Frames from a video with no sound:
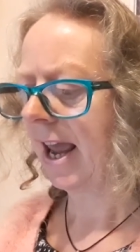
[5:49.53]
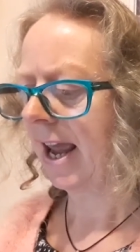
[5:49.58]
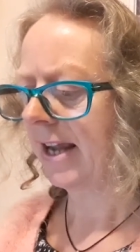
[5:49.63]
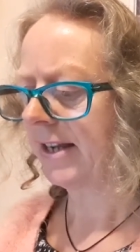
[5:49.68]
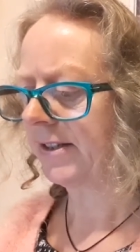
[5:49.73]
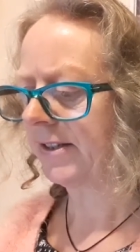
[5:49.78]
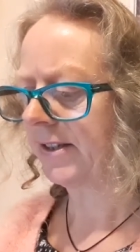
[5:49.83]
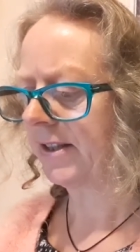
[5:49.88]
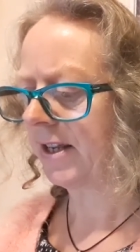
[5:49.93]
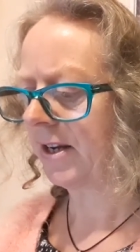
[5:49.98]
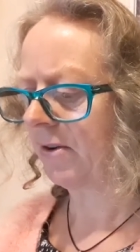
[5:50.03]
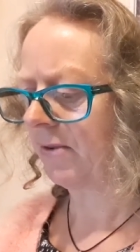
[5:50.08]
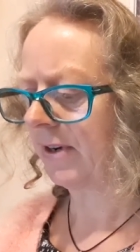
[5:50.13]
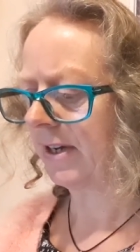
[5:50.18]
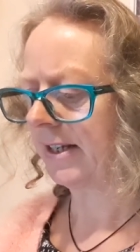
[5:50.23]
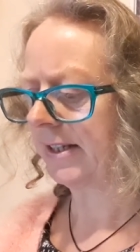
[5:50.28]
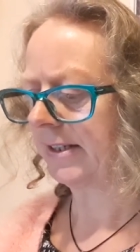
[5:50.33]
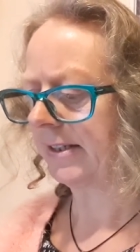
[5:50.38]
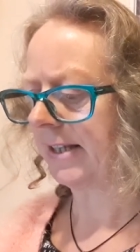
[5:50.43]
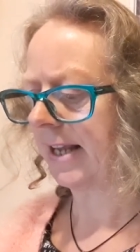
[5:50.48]
as there
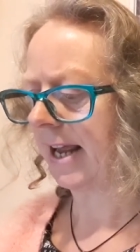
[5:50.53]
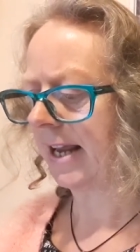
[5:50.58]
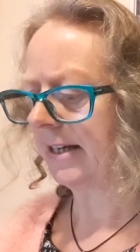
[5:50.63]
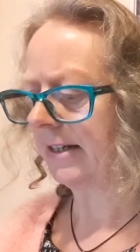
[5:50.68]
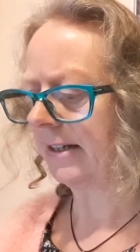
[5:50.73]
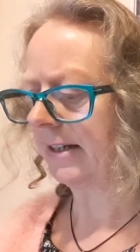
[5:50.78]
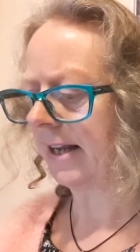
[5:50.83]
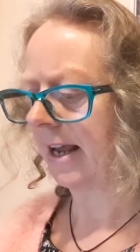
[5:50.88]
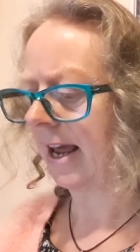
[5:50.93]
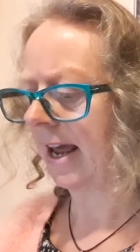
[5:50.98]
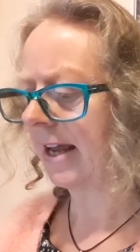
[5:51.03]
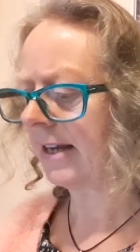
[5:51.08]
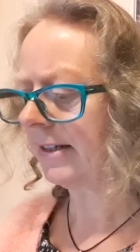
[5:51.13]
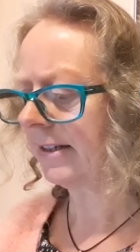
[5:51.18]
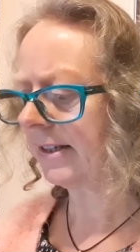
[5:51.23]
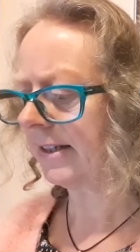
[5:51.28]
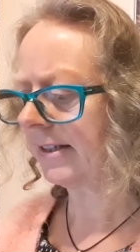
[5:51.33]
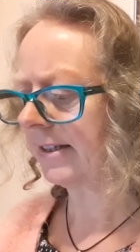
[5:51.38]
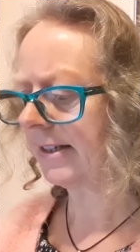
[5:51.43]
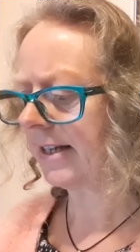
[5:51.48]
is an
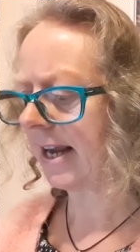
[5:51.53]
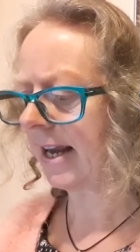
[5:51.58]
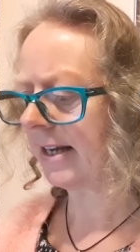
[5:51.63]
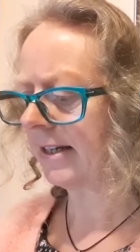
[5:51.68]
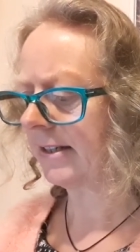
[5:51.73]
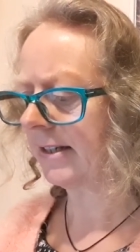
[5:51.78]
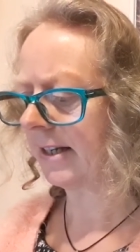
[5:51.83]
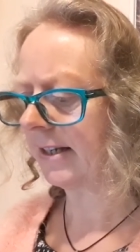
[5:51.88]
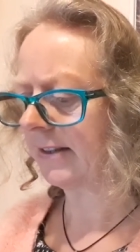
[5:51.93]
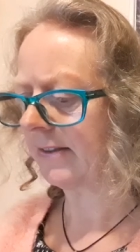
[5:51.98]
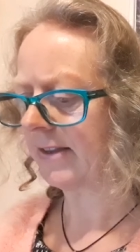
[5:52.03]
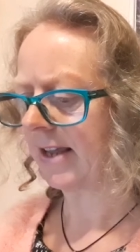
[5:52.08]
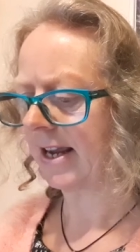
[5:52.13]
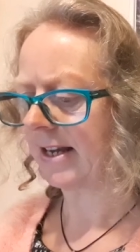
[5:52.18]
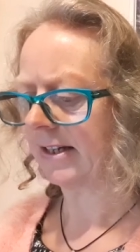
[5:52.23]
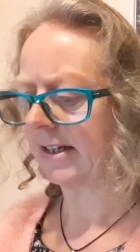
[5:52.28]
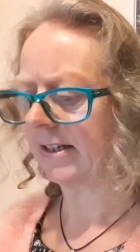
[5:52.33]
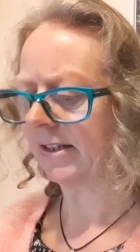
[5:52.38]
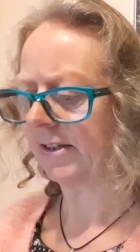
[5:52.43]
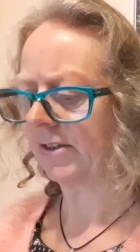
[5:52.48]
understanding
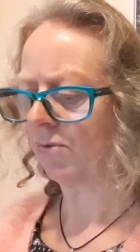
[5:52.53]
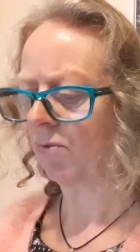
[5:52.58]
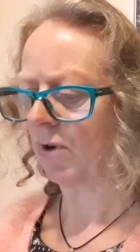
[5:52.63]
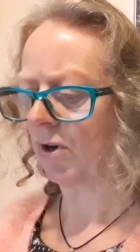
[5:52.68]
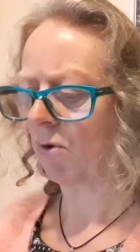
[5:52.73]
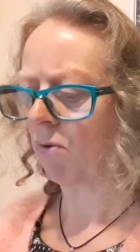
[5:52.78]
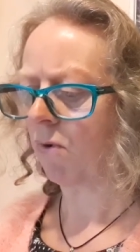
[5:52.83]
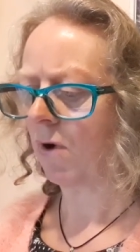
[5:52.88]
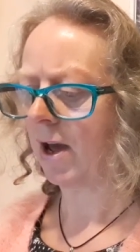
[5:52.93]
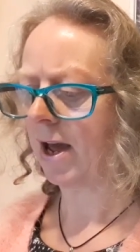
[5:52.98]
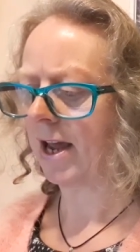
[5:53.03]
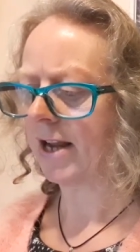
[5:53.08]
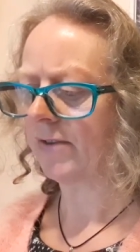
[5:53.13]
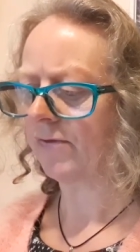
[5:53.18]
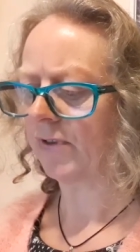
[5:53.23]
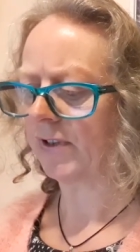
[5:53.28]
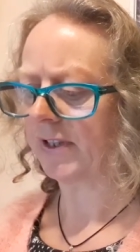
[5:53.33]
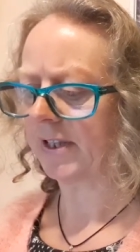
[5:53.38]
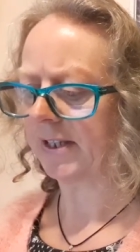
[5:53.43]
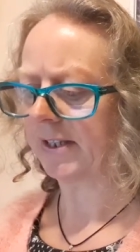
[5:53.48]
that is required
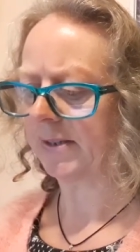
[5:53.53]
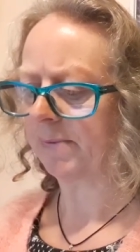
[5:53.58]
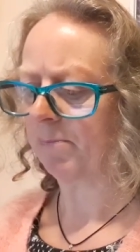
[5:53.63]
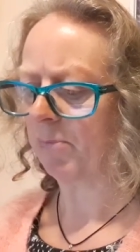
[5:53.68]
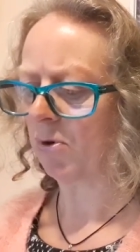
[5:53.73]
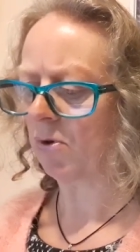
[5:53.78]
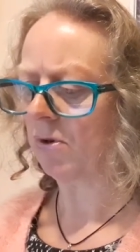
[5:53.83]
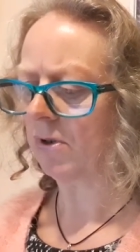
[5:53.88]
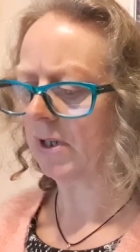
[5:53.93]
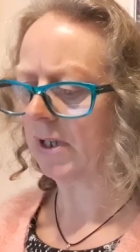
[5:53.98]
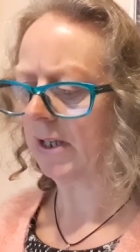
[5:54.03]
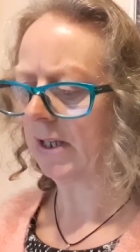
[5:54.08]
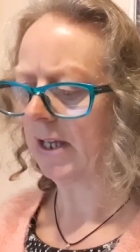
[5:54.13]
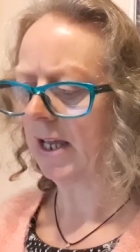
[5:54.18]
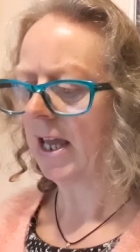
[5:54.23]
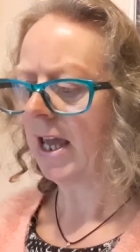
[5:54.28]
for this book.